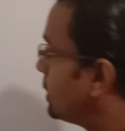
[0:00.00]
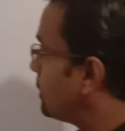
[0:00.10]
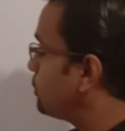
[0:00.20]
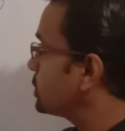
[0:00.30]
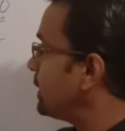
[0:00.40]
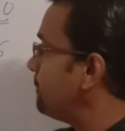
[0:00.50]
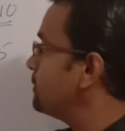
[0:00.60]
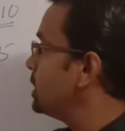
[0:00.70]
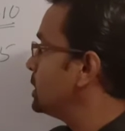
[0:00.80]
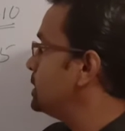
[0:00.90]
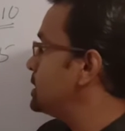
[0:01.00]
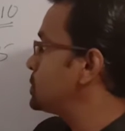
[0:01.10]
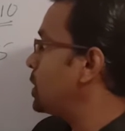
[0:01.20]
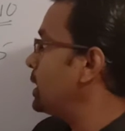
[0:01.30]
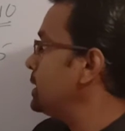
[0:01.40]
Put it, this
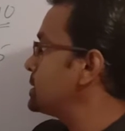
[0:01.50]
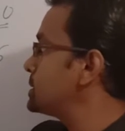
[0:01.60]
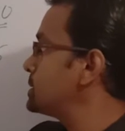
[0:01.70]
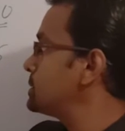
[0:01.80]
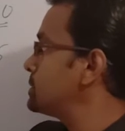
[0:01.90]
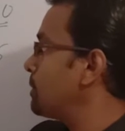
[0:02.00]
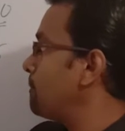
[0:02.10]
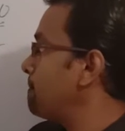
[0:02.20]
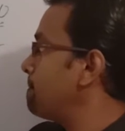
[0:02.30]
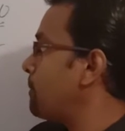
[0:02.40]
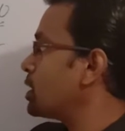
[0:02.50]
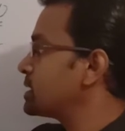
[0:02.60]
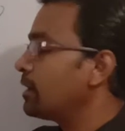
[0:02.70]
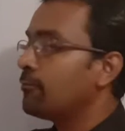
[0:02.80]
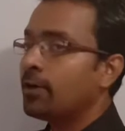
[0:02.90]
one is
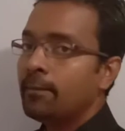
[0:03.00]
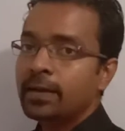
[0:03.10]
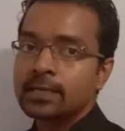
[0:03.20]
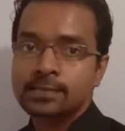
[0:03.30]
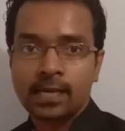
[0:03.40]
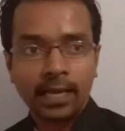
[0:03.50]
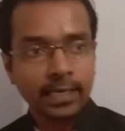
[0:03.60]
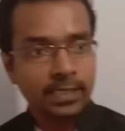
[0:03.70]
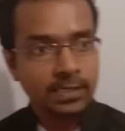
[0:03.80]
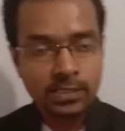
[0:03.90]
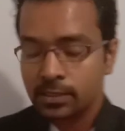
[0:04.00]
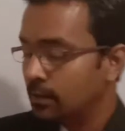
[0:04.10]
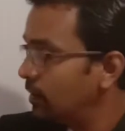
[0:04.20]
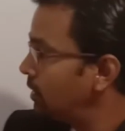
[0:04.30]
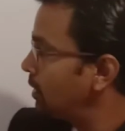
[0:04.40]
positive 5 because sign is
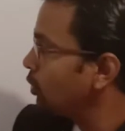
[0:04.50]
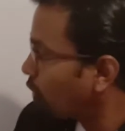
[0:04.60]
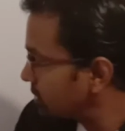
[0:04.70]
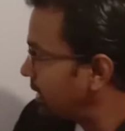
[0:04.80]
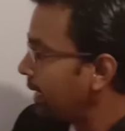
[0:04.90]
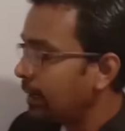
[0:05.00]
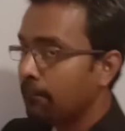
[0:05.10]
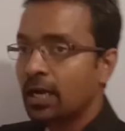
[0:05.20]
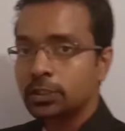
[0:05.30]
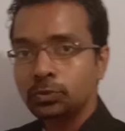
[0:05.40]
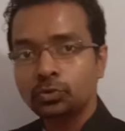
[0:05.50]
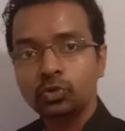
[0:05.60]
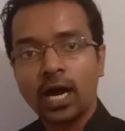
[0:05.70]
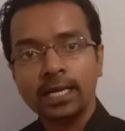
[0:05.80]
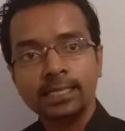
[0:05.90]
not there, but you should
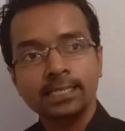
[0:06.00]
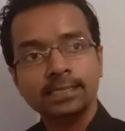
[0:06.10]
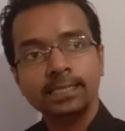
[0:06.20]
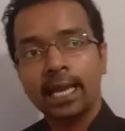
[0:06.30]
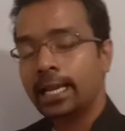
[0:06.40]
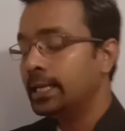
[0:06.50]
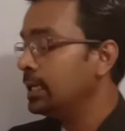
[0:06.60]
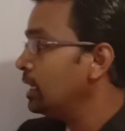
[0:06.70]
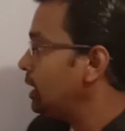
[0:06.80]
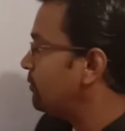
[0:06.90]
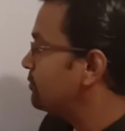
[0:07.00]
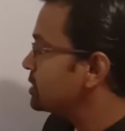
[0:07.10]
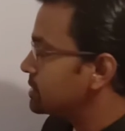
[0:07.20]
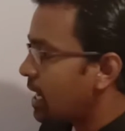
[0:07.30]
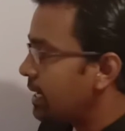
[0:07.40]
understand if the
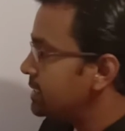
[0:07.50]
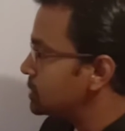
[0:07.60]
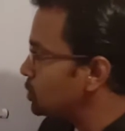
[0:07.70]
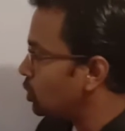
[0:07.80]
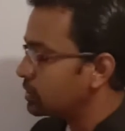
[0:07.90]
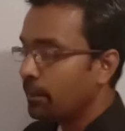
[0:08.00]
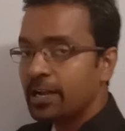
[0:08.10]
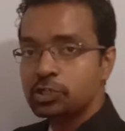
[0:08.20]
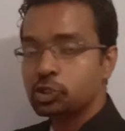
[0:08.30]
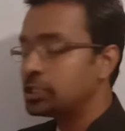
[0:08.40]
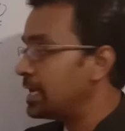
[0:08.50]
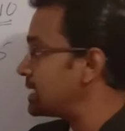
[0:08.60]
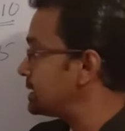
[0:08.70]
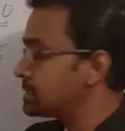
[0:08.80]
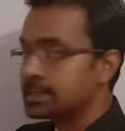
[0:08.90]
sign is not mentioned, that
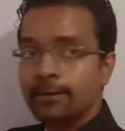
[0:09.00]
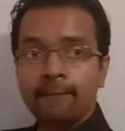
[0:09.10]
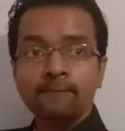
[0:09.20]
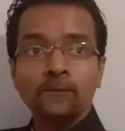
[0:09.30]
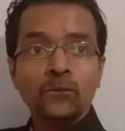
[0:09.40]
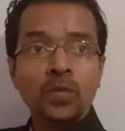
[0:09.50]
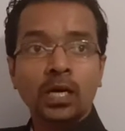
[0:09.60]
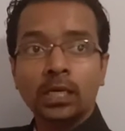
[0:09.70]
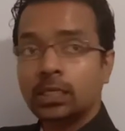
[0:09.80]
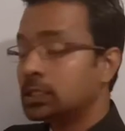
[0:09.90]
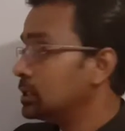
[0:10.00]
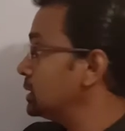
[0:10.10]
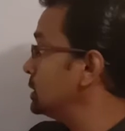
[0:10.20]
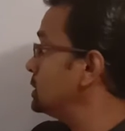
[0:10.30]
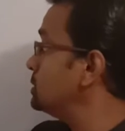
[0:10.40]
is
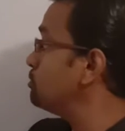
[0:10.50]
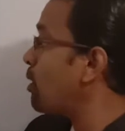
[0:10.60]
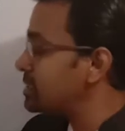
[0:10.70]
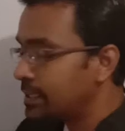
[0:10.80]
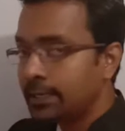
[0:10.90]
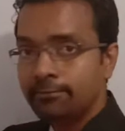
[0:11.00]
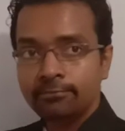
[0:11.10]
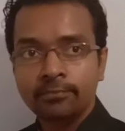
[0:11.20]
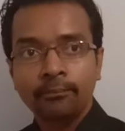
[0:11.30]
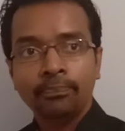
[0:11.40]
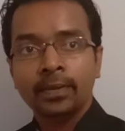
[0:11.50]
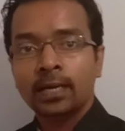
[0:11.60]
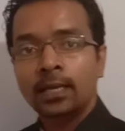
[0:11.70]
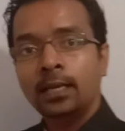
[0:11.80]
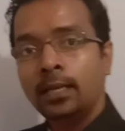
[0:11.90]
positive.
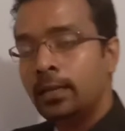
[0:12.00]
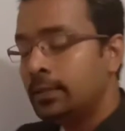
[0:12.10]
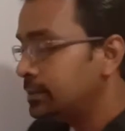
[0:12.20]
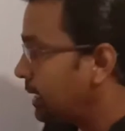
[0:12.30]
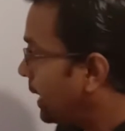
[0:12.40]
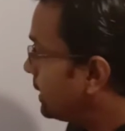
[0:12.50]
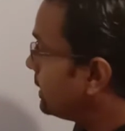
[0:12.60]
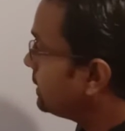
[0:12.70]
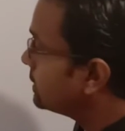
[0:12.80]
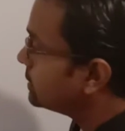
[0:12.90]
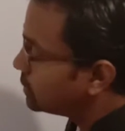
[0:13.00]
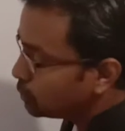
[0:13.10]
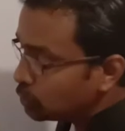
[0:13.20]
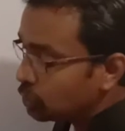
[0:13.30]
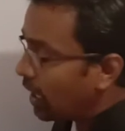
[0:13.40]
Then
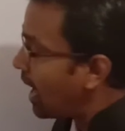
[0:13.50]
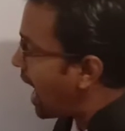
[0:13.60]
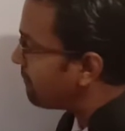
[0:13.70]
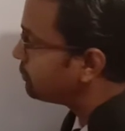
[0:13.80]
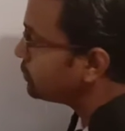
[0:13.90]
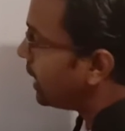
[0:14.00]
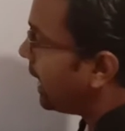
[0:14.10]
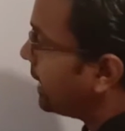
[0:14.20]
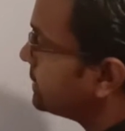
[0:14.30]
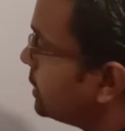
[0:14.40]
have to add